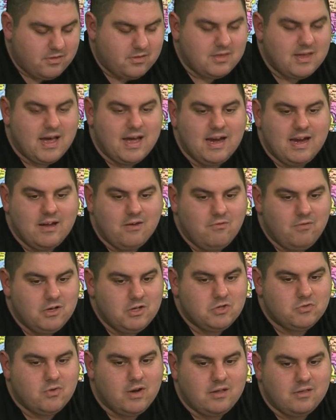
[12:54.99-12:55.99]
Sonic
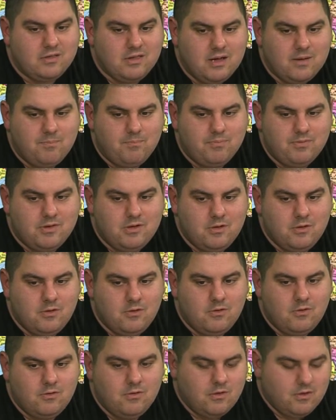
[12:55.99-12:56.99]
would dress up
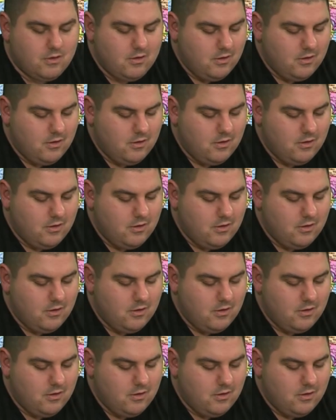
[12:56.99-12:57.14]
to